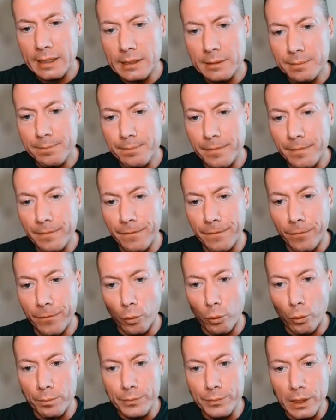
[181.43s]
there's
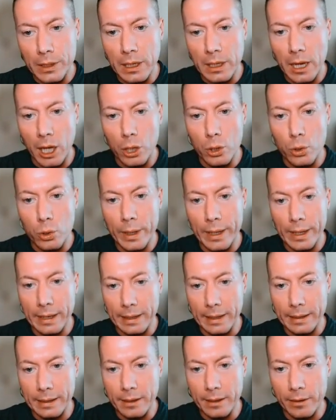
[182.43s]
formed a low
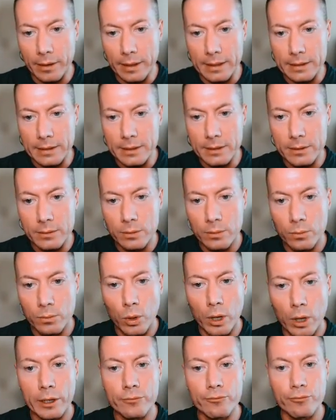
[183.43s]
here, guys.
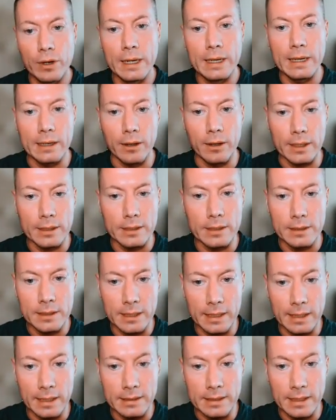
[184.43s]
What I'd really like to
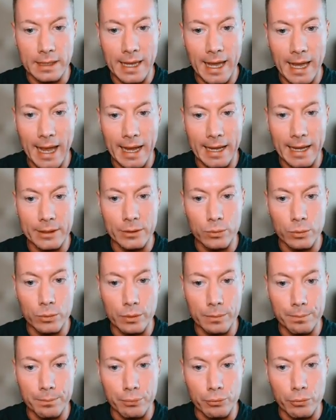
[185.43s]
see is a candle
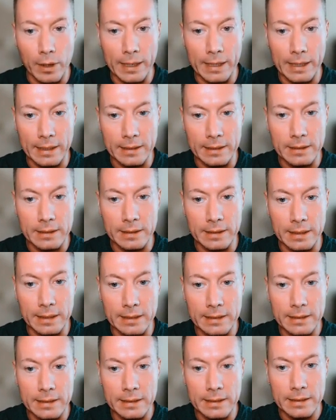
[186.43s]
that breaks
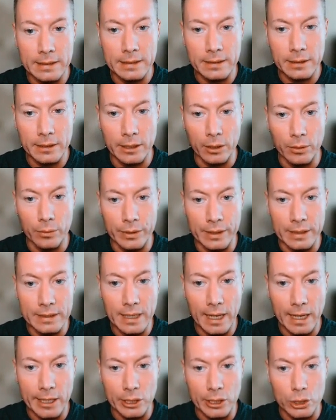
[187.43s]
this, you know, these
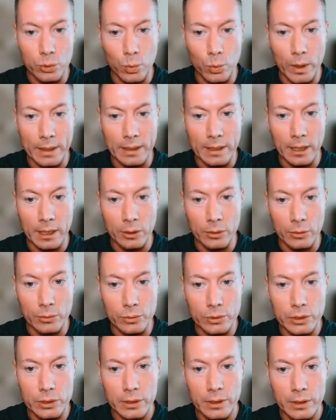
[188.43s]
H1
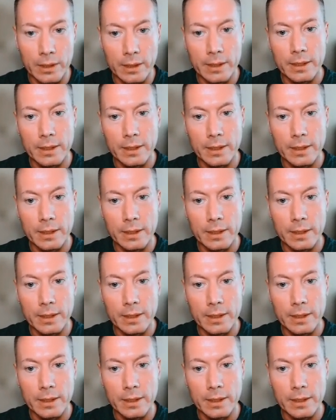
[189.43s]
lows.